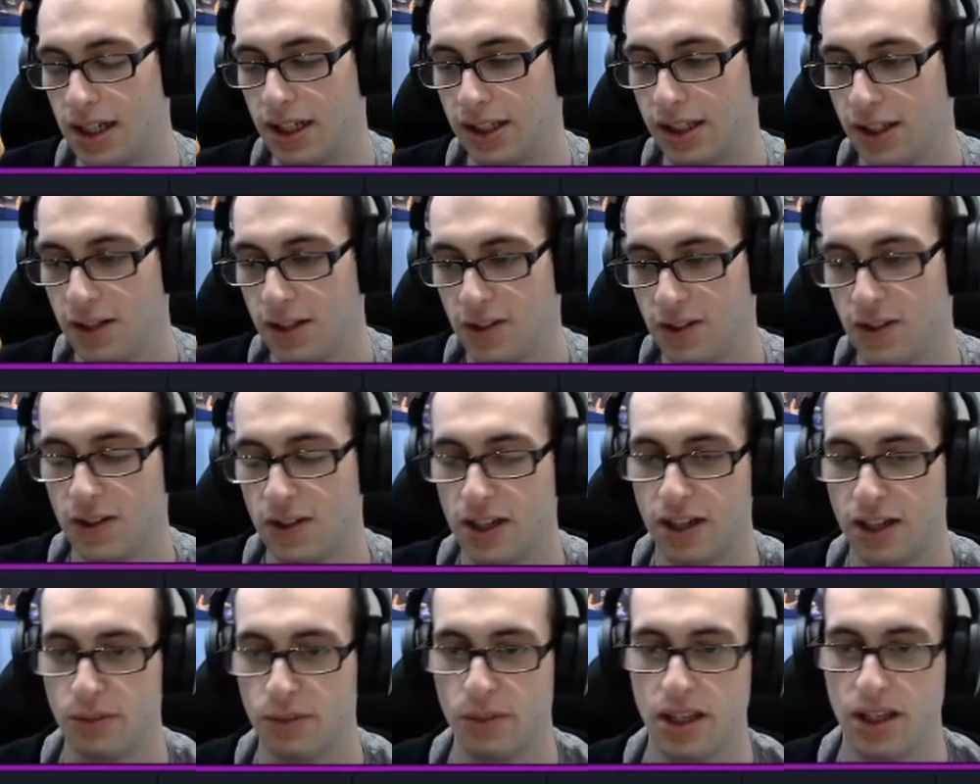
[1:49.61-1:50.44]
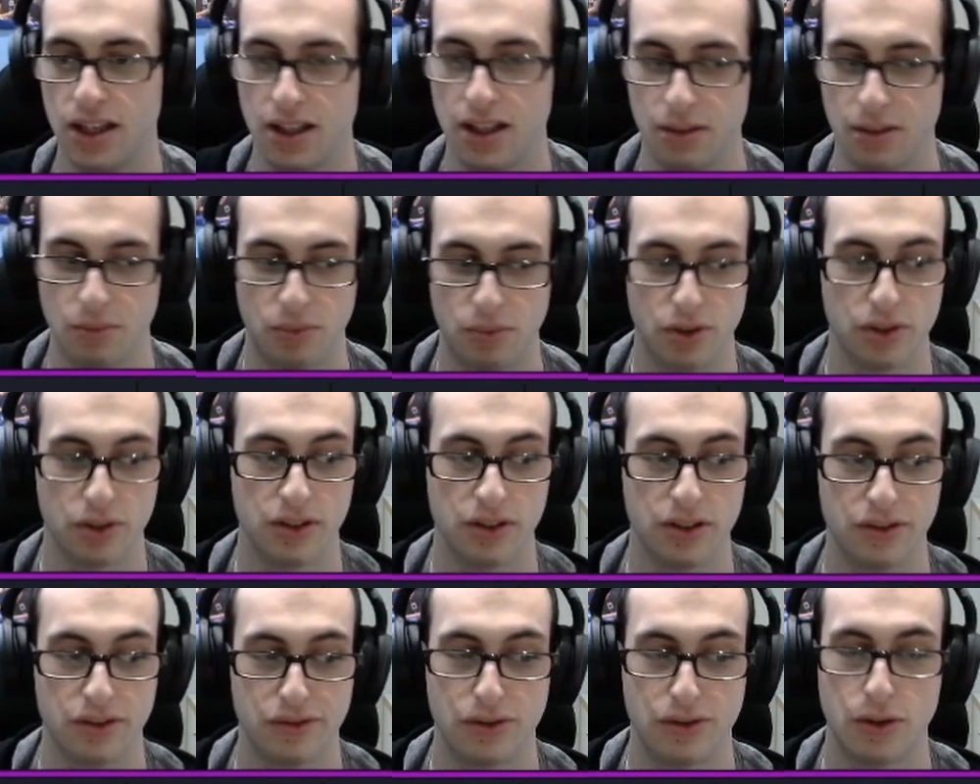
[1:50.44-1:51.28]
This is going to be
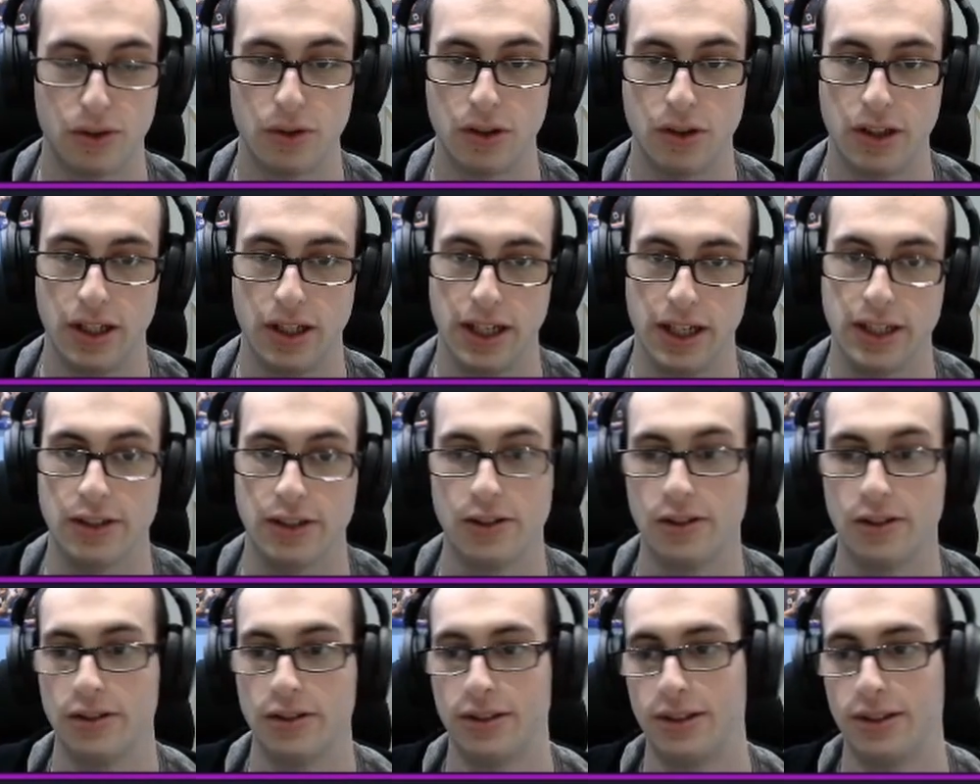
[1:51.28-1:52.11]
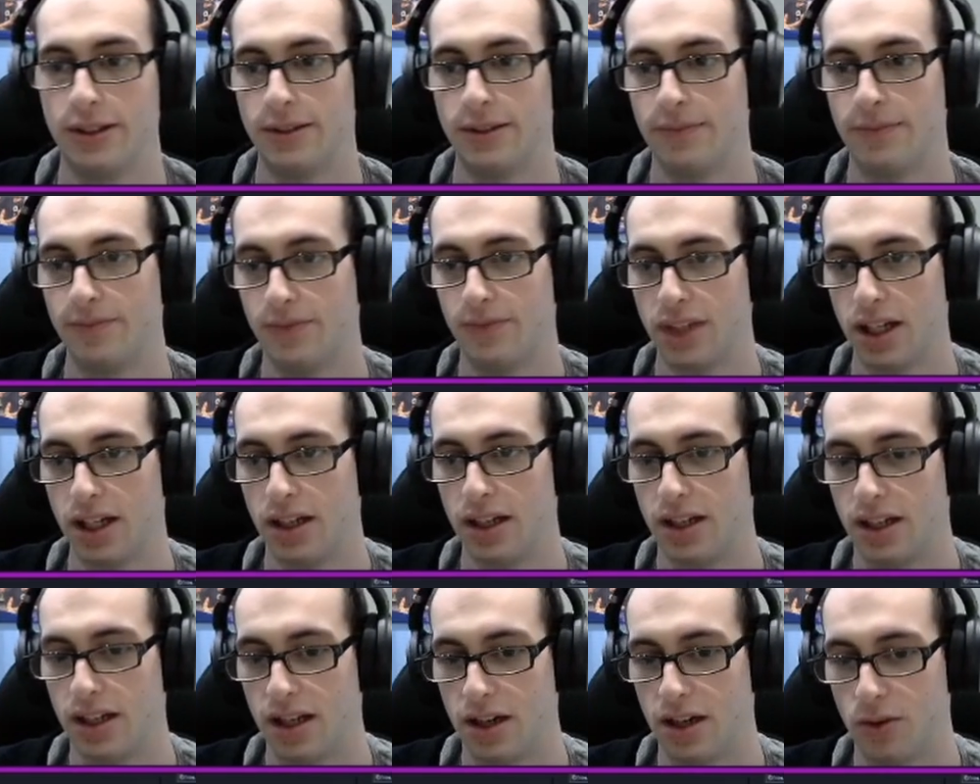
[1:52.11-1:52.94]
important for later.
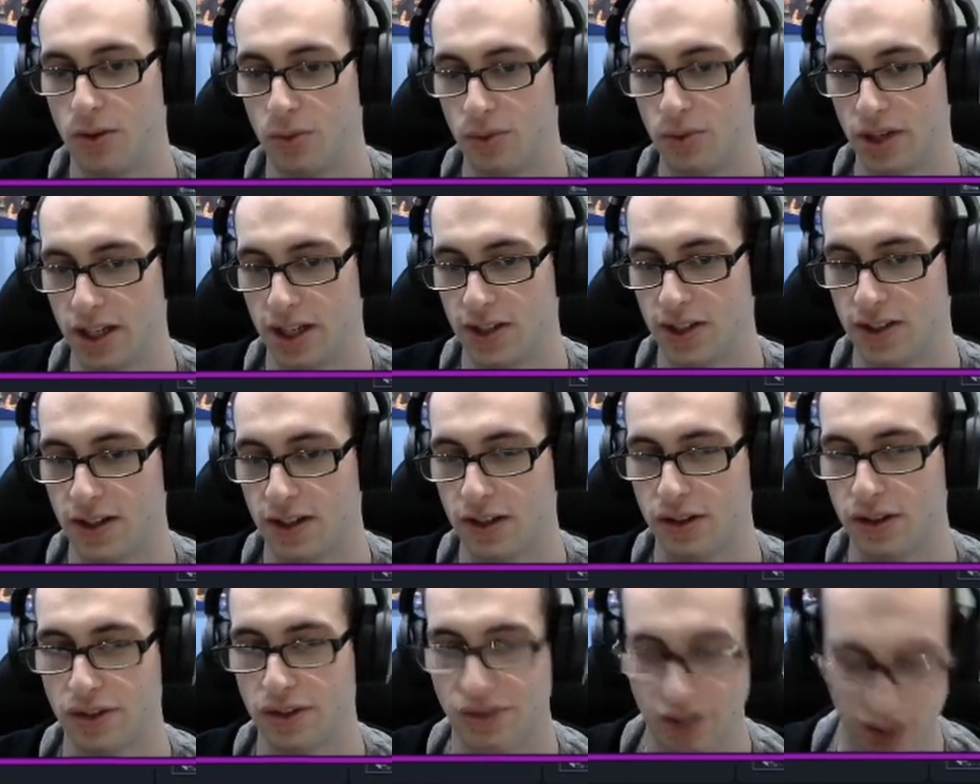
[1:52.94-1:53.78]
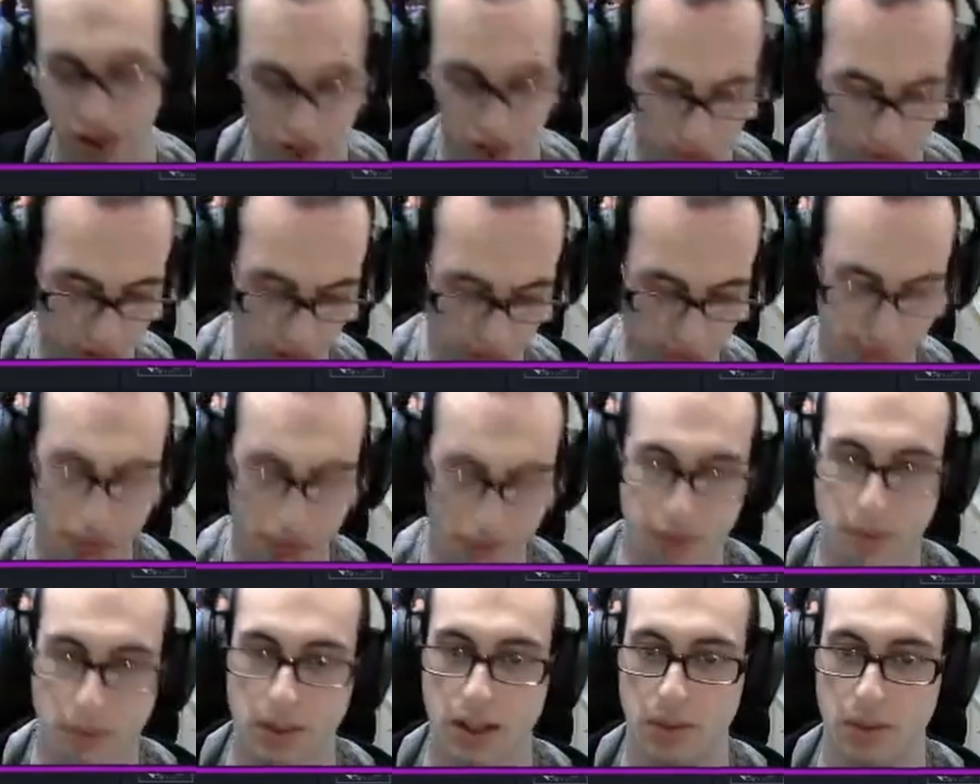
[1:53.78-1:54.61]
Now, when I start the factory,
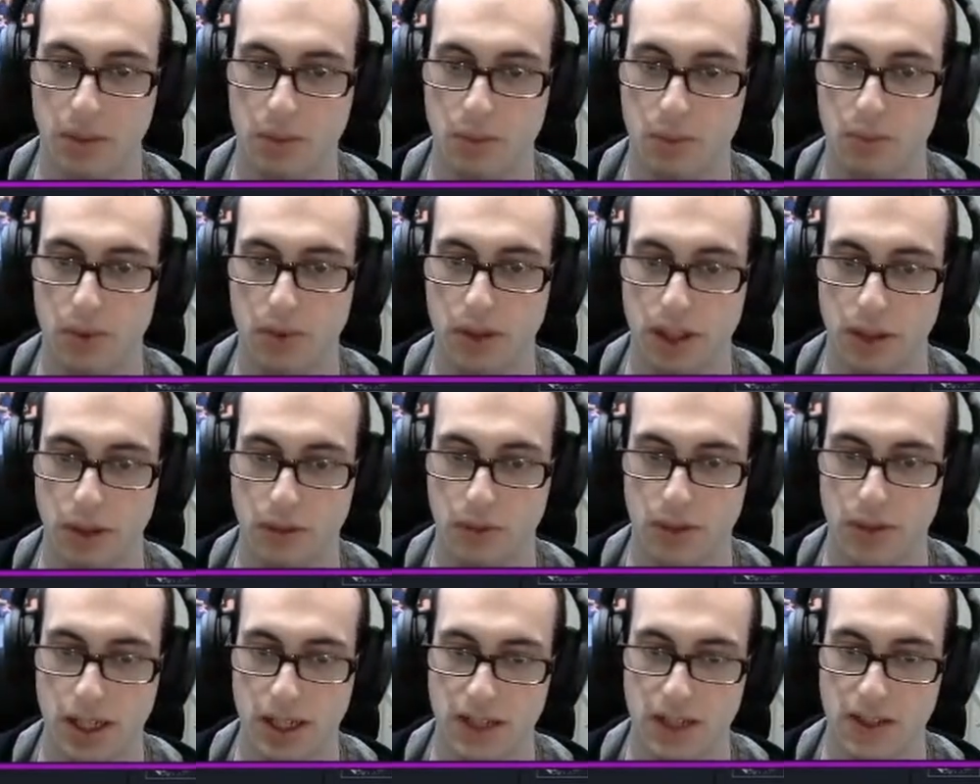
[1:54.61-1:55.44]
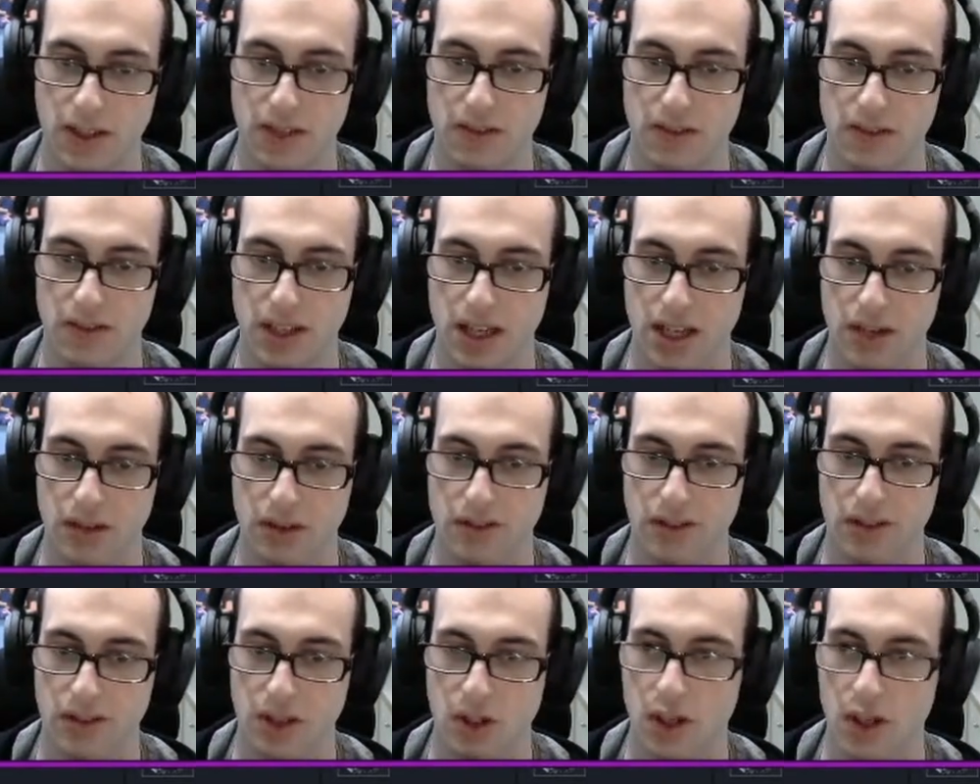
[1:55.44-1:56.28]
I'm going to be pulling 1 SCV out
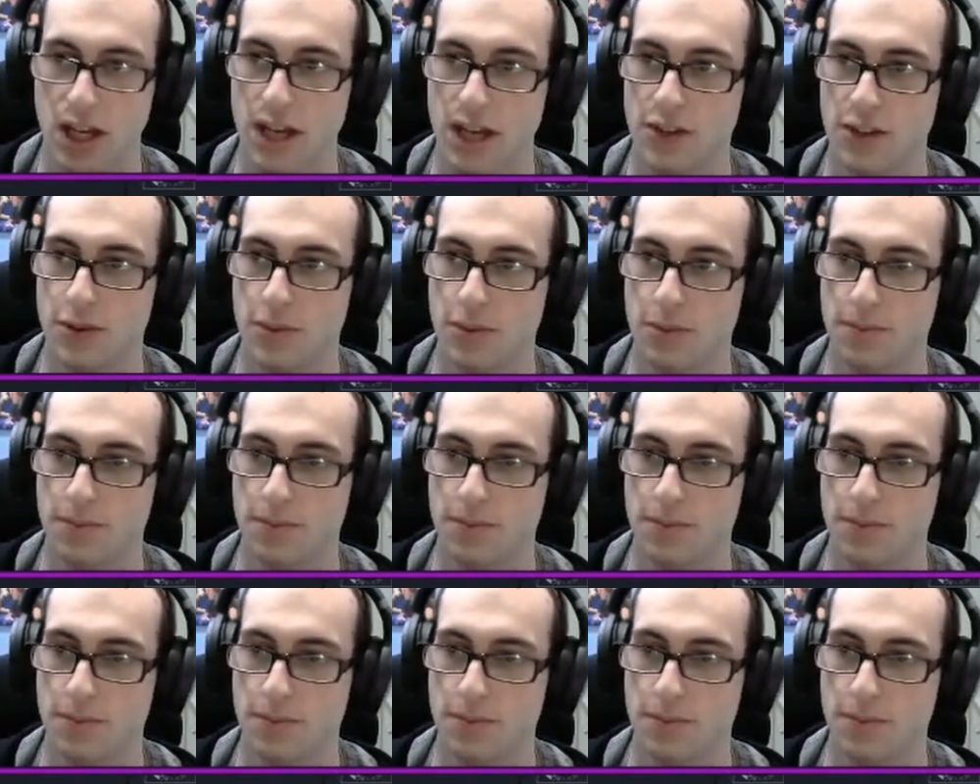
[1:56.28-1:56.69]
of each gas.